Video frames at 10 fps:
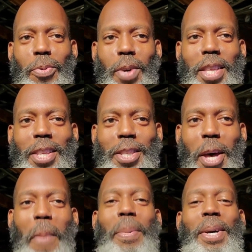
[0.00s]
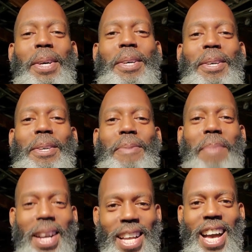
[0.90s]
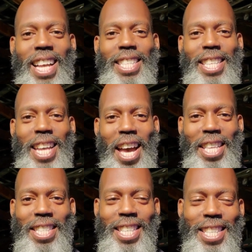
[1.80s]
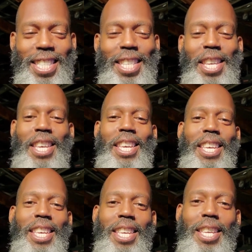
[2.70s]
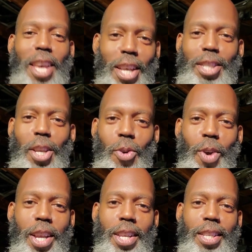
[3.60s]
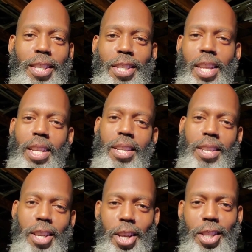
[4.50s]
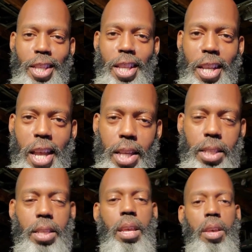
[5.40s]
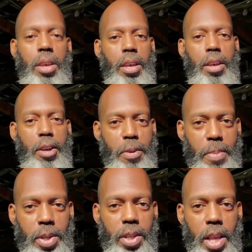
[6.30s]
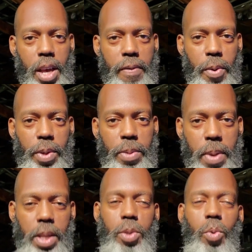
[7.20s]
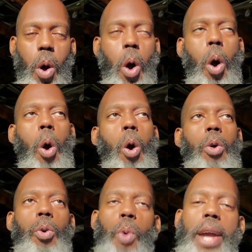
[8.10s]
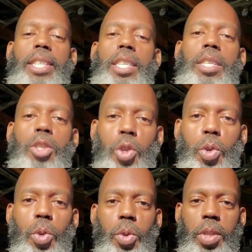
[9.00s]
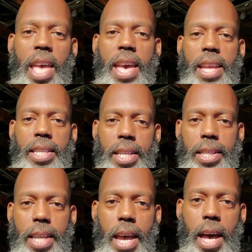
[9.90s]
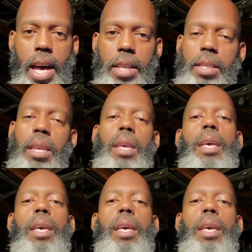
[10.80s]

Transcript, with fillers: What is up, my gods and goddesses, kings and queens, niggas and niggas? Much love and respect to all the righteous Jews and Gentiles.